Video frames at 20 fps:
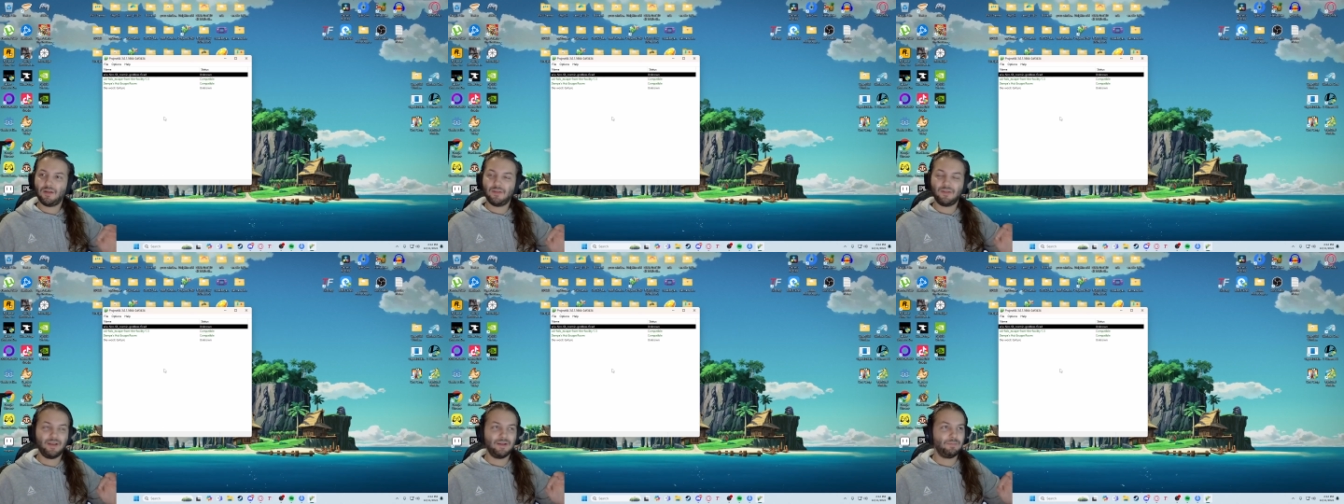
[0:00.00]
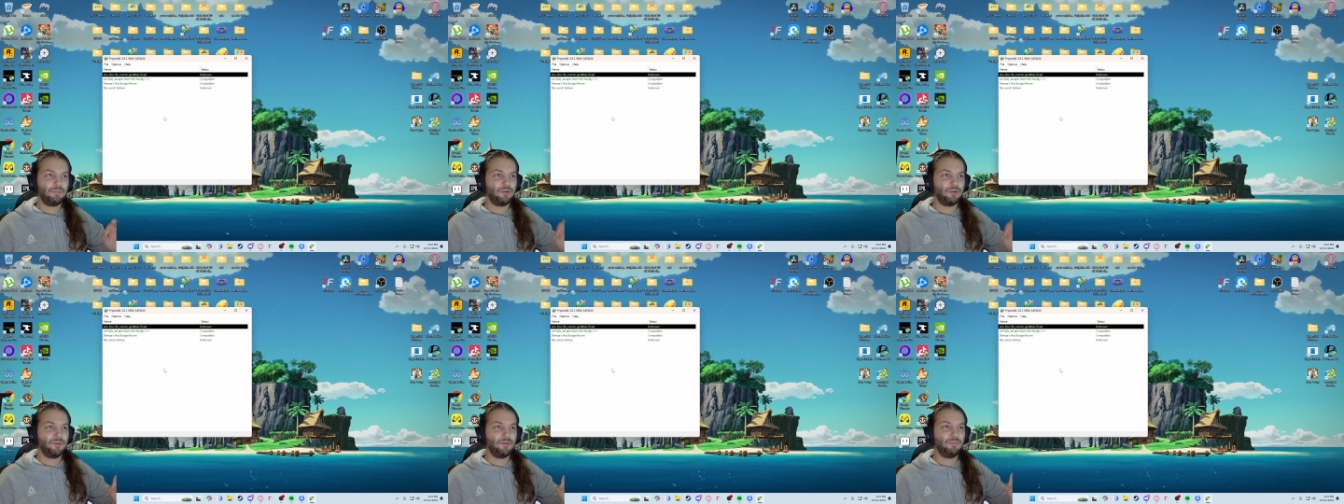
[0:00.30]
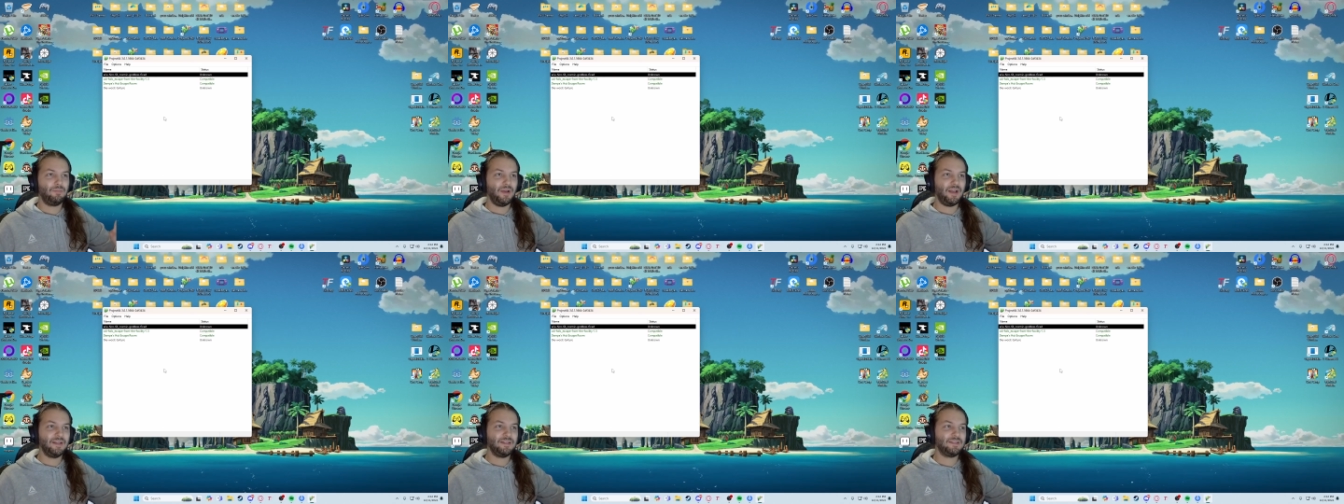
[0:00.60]
like per
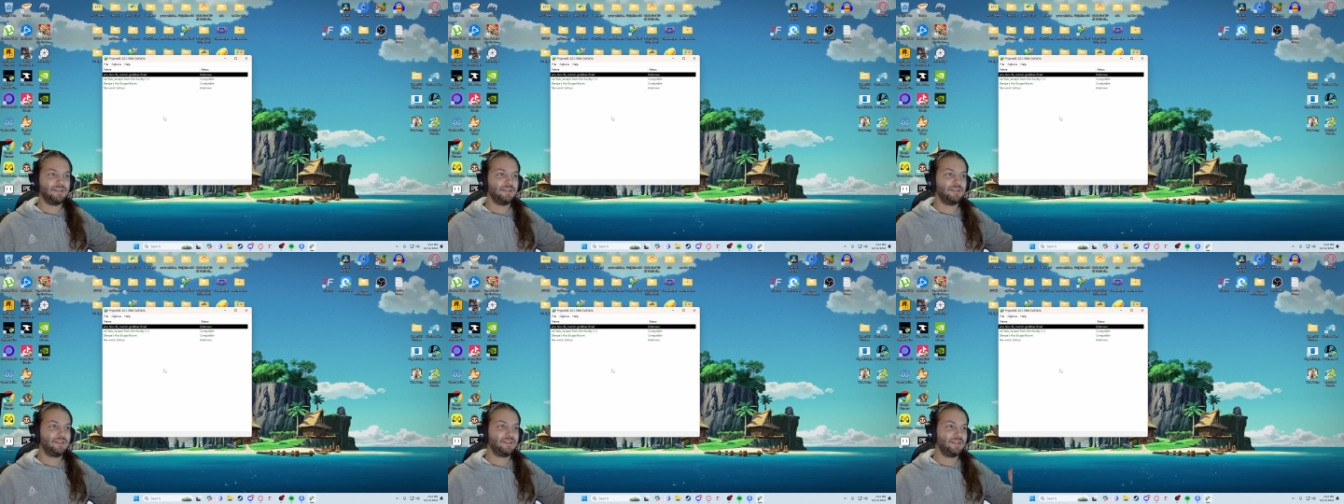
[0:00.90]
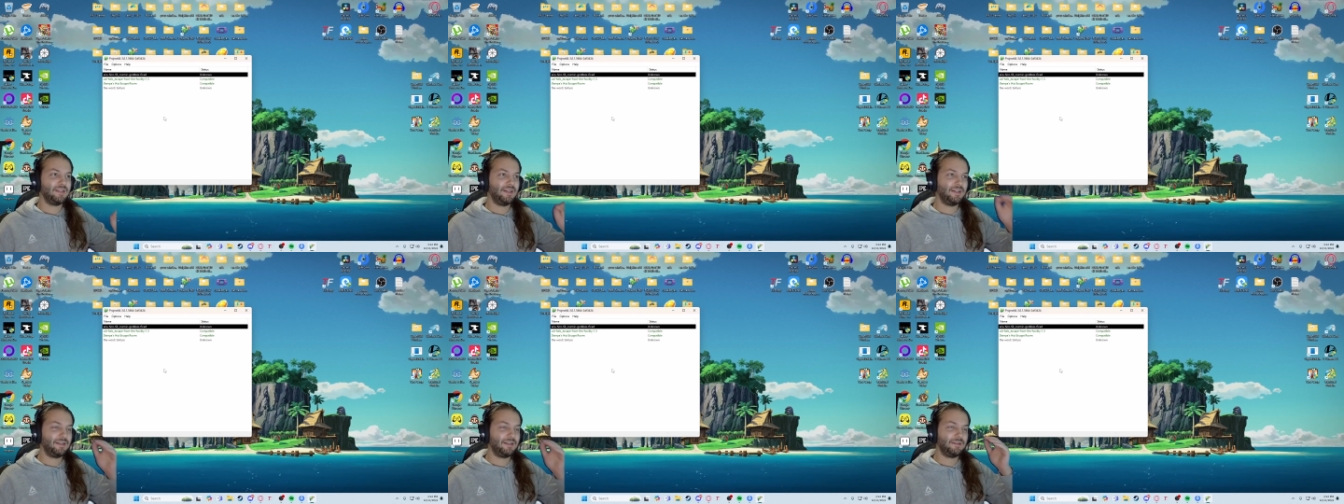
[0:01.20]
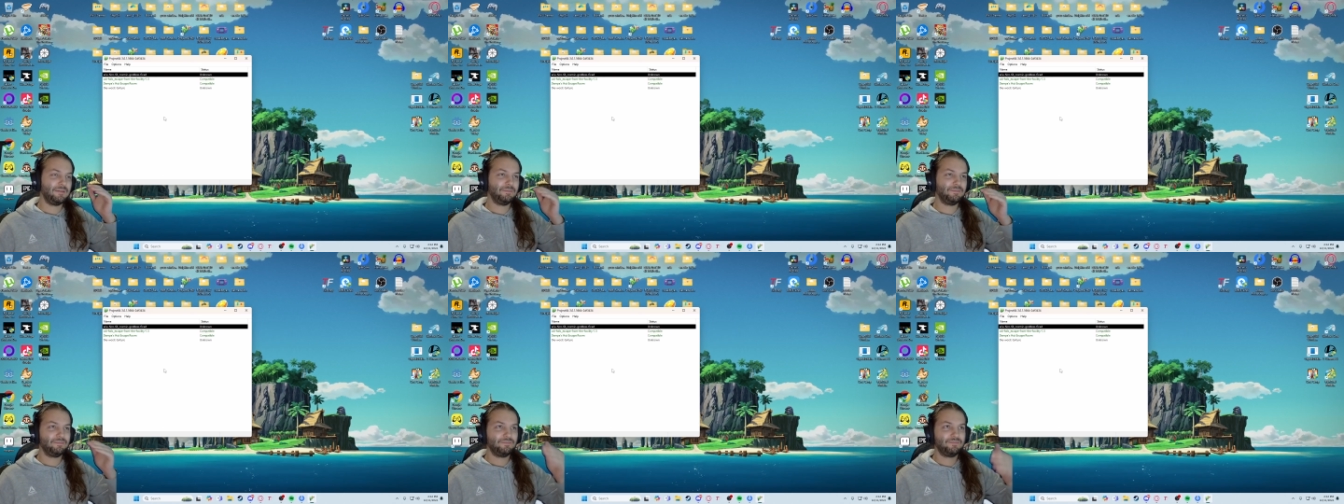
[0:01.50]
basis,
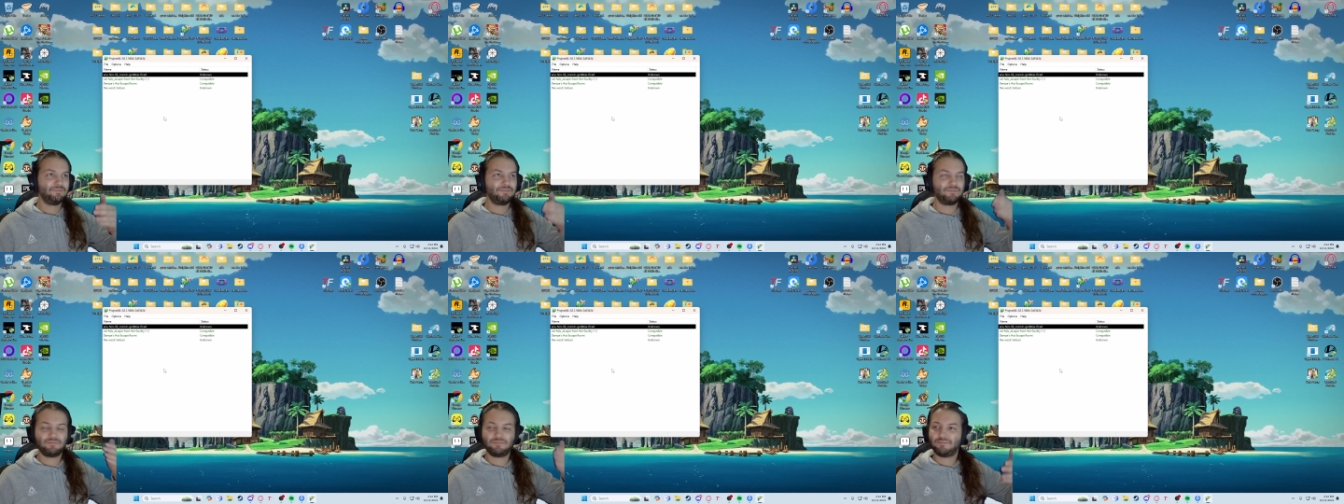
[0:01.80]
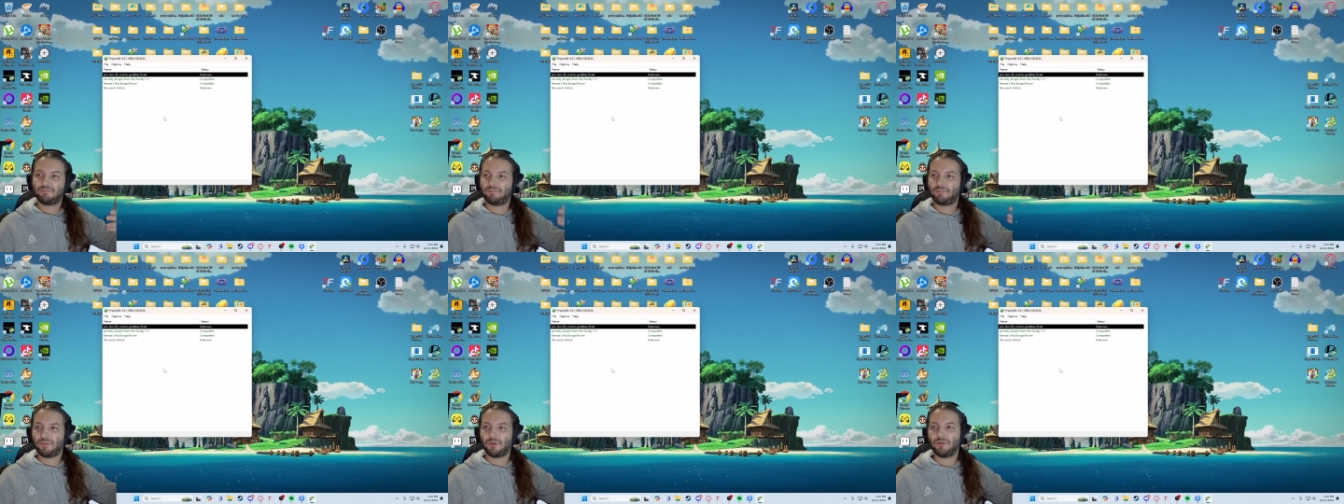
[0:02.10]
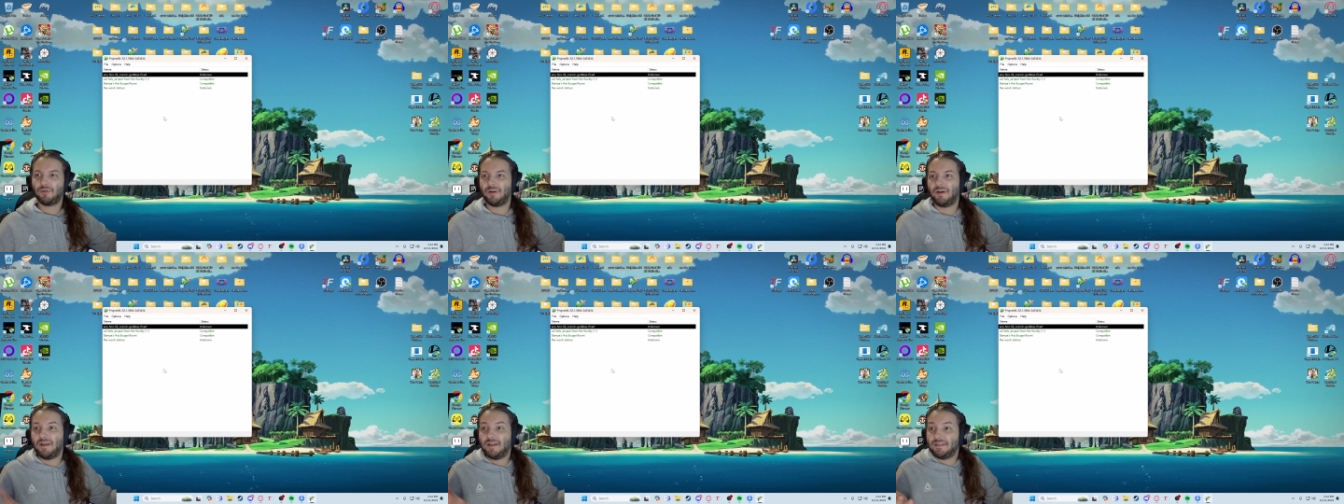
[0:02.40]
like
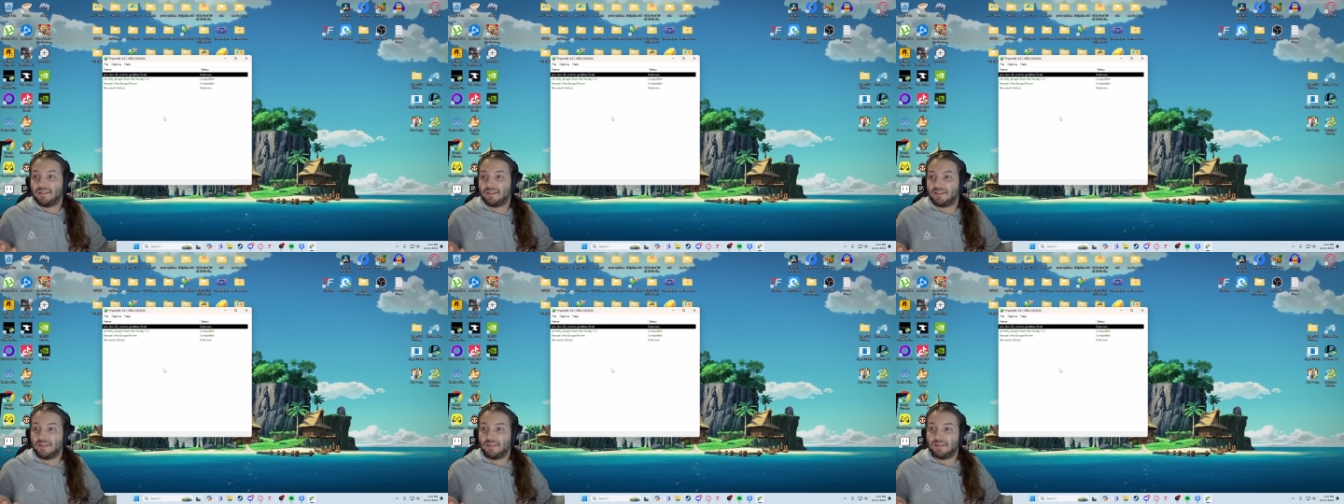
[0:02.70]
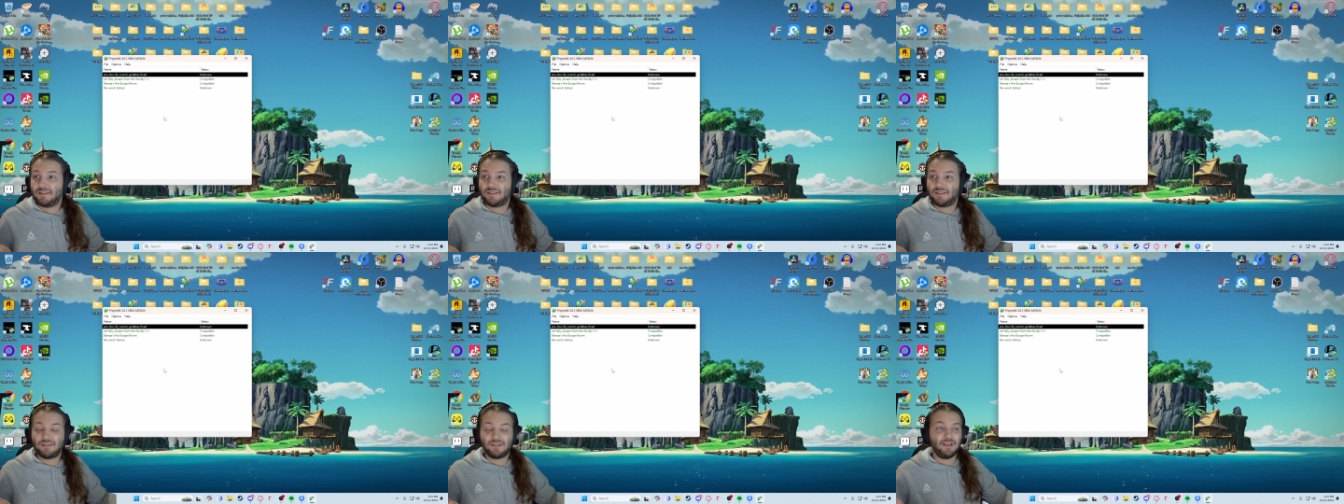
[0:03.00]
per instance,